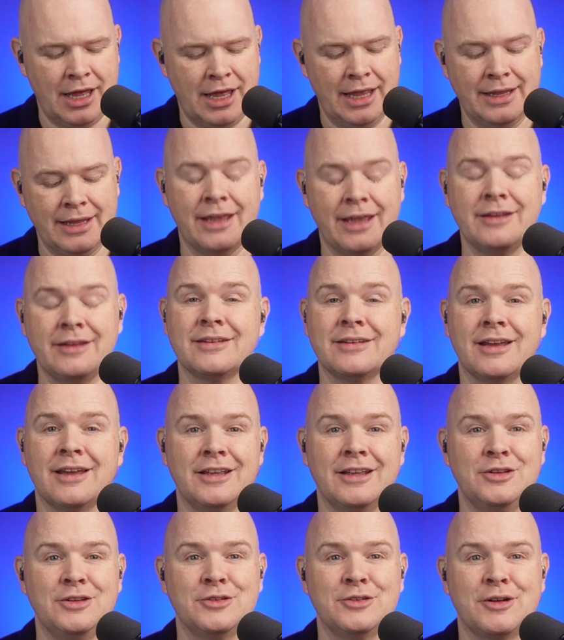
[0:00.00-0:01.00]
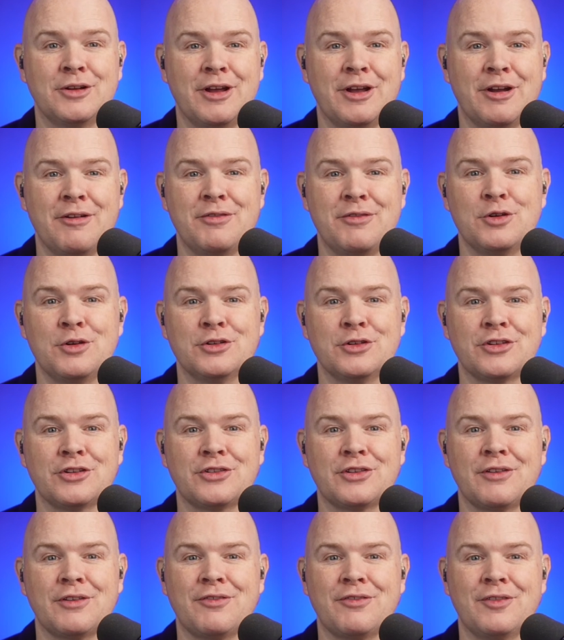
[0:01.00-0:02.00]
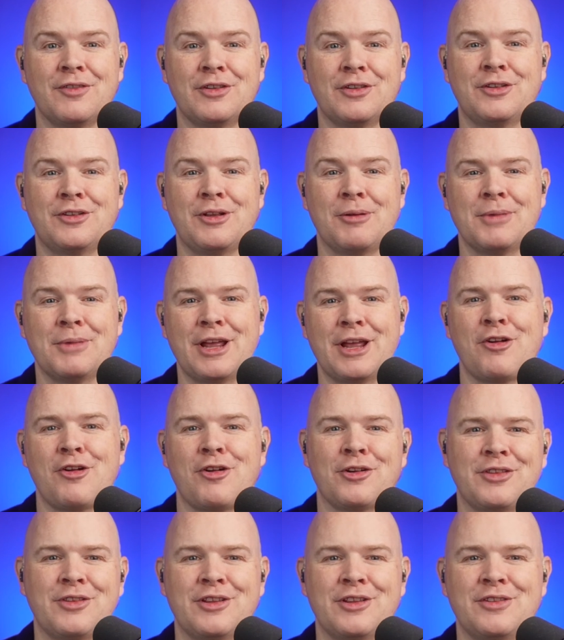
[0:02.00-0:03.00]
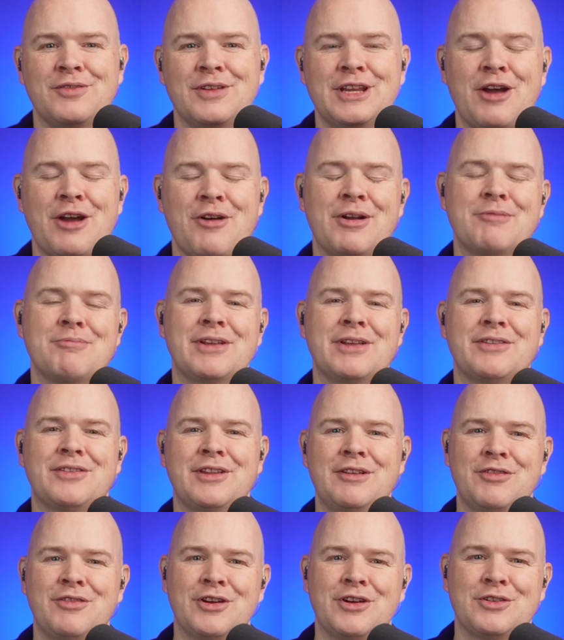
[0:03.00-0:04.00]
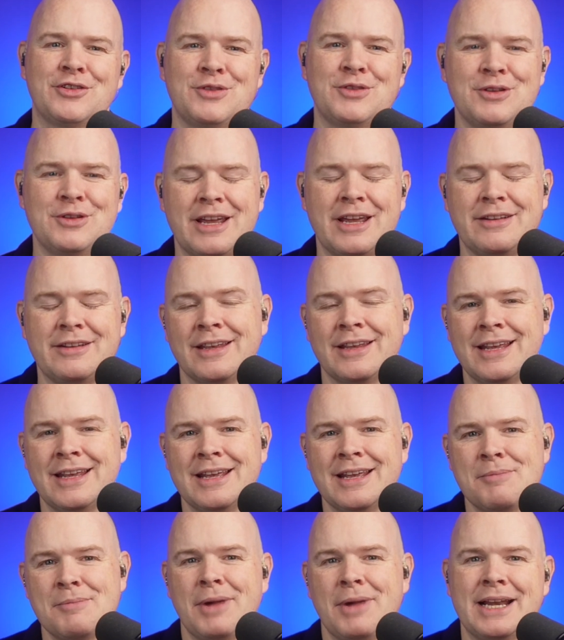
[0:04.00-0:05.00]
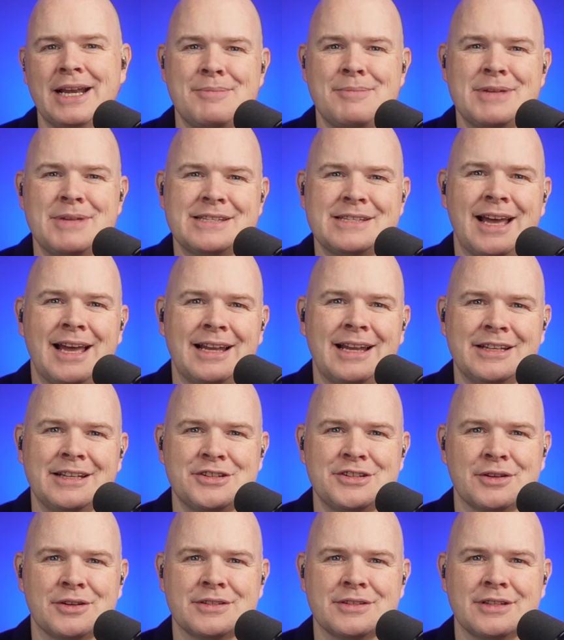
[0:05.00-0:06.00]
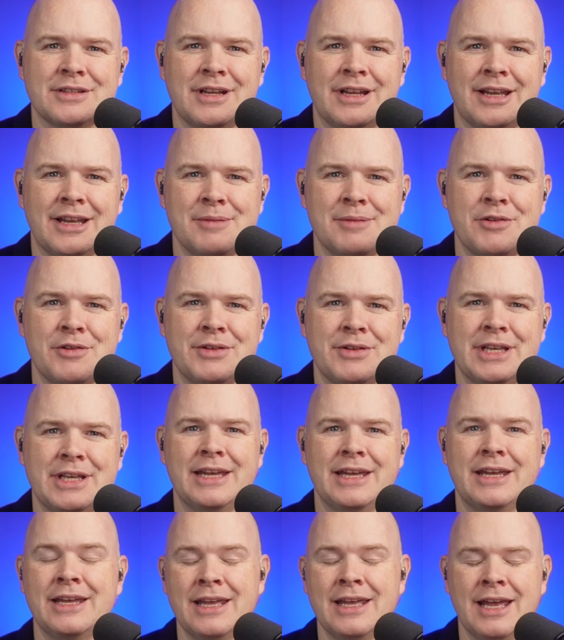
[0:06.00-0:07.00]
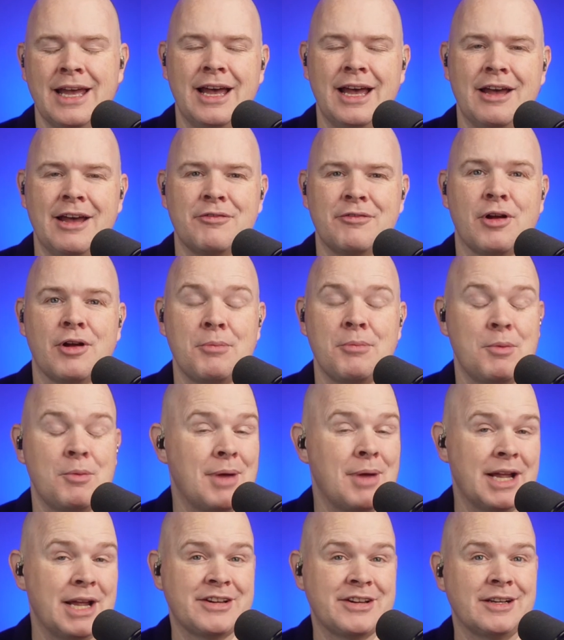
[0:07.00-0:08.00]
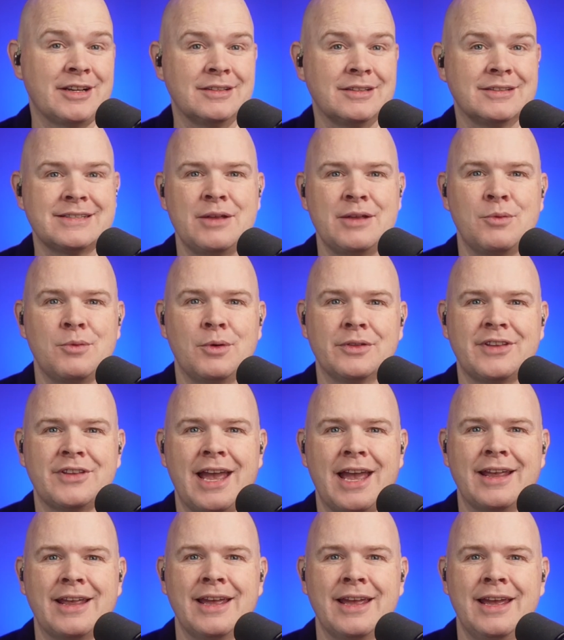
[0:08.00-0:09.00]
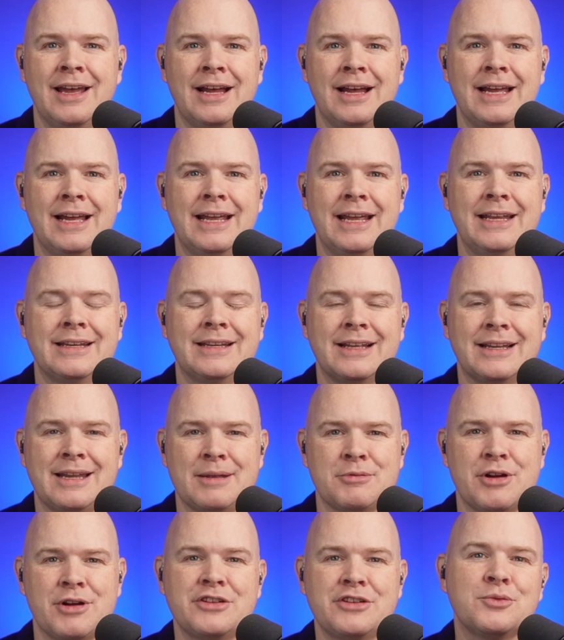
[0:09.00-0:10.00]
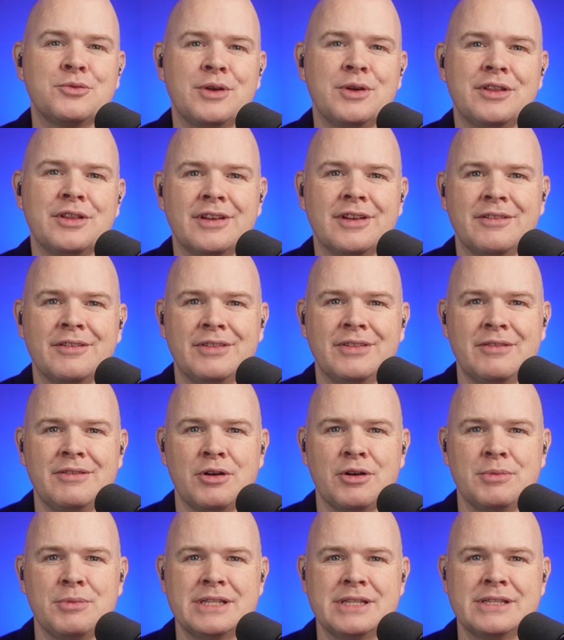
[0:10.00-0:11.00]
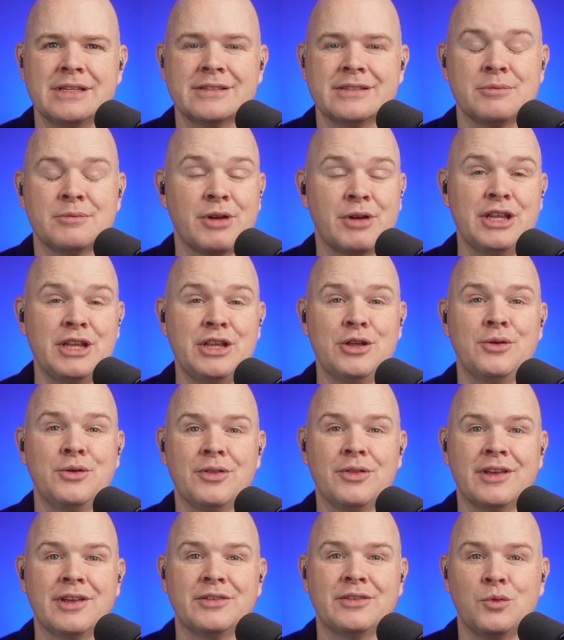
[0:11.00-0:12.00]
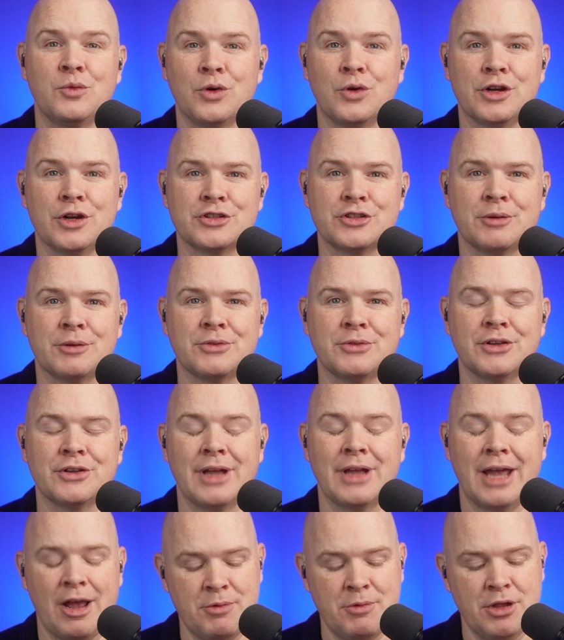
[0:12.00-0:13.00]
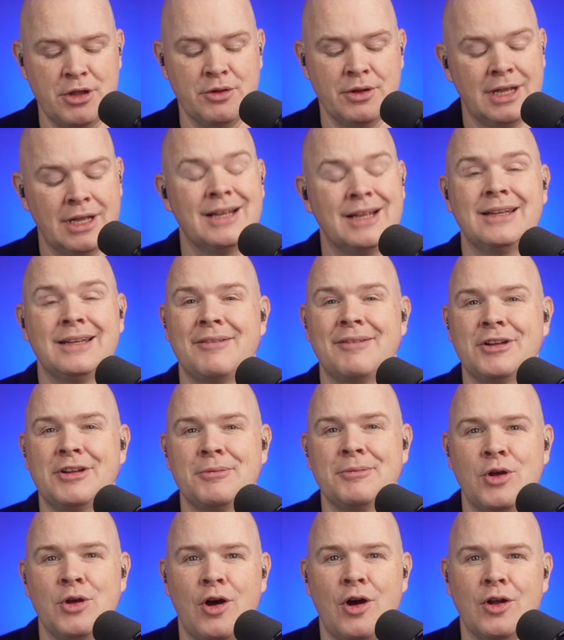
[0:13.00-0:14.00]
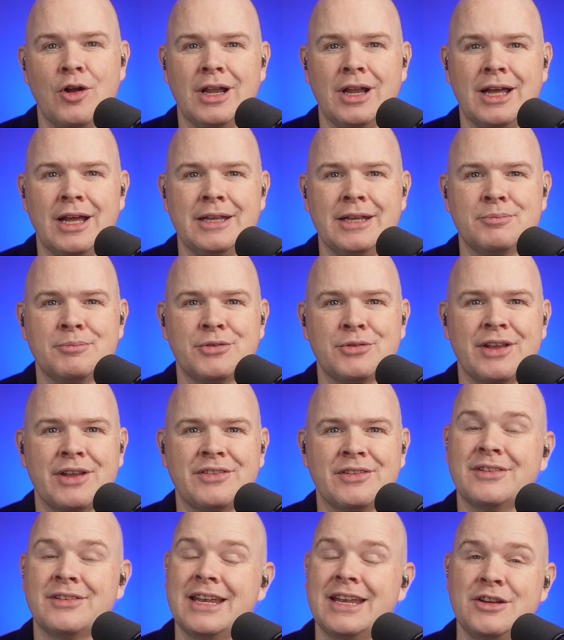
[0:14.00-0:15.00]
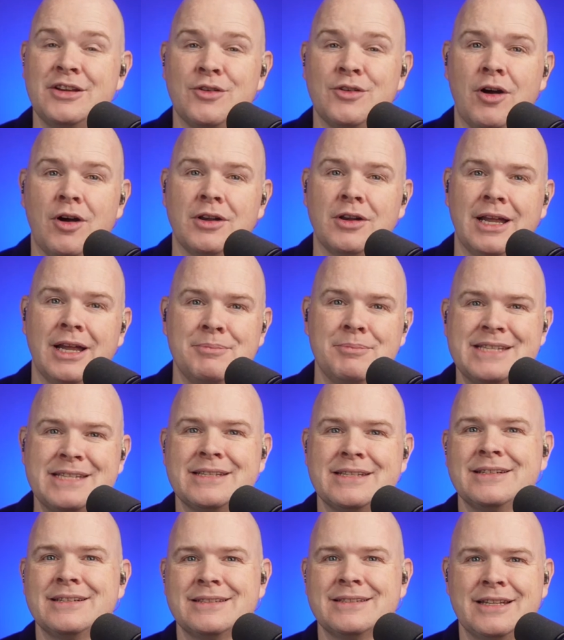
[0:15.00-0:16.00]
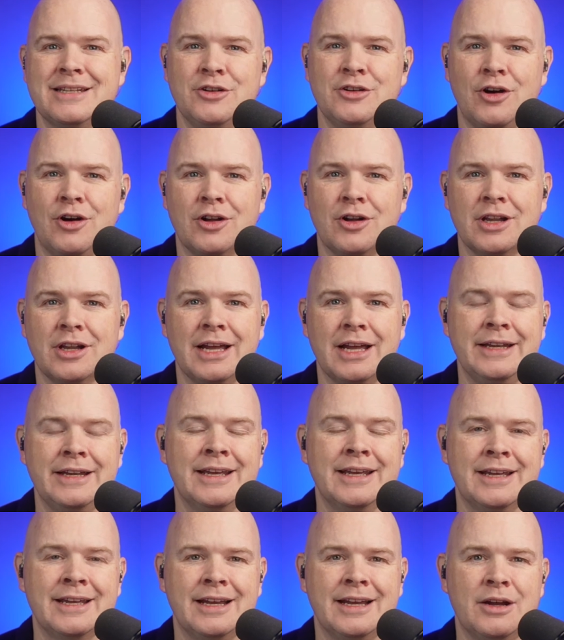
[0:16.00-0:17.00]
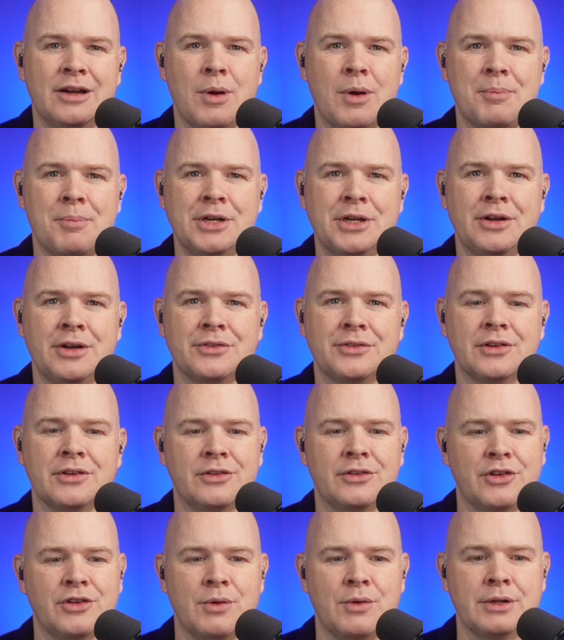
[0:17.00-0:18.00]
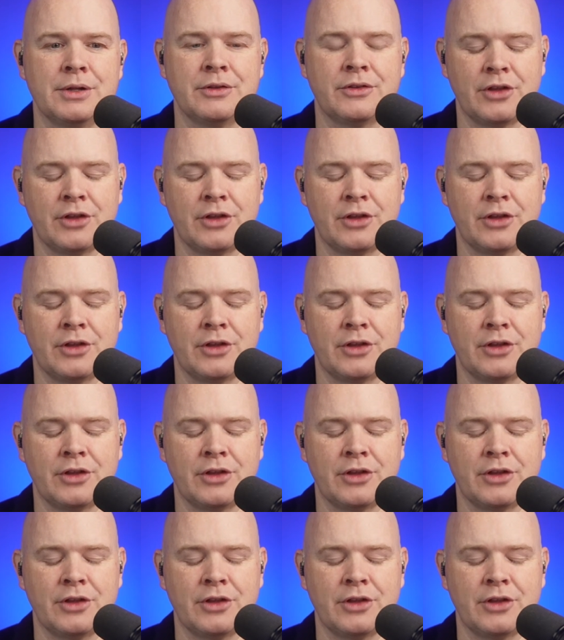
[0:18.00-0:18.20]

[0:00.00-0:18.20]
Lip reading: In case you don't know, if you're just stumbling across this video and missed the first few days, my name is Alec Johnson and I'm over here from my channel Take One Tech in collaboration with VivoMeetings to bring you this workshop to help you level up your online presence in your online meetings, in your online webinars and so on.